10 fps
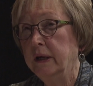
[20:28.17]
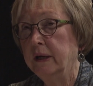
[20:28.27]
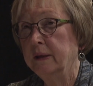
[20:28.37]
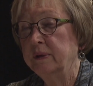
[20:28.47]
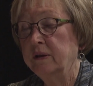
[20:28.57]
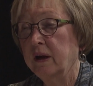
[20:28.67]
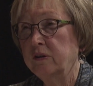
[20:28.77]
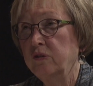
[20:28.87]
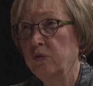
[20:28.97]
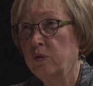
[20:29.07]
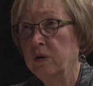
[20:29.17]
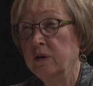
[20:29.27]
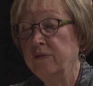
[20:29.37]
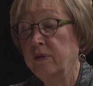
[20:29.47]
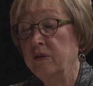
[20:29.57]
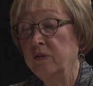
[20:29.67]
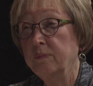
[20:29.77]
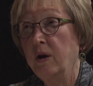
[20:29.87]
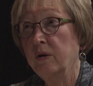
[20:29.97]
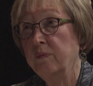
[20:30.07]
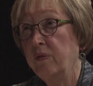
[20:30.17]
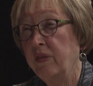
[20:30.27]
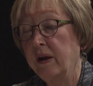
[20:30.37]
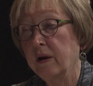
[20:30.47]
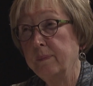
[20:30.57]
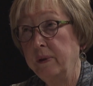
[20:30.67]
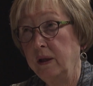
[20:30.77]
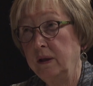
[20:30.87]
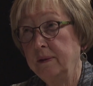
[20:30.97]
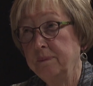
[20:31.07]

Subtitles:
a doctor's order for some home therapy.